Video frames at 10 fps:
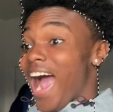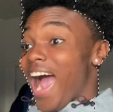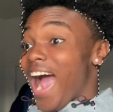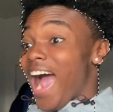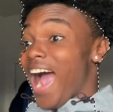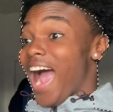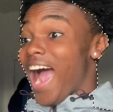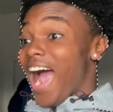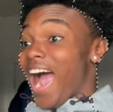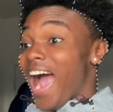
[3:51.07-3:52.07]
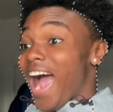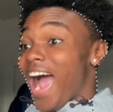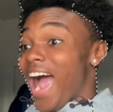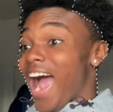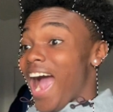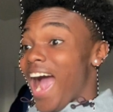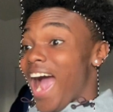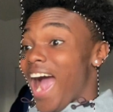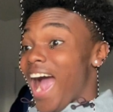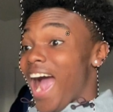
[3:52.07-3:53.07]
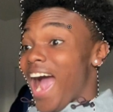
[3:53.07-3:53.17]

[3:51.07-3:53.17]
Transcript: (no one is talking)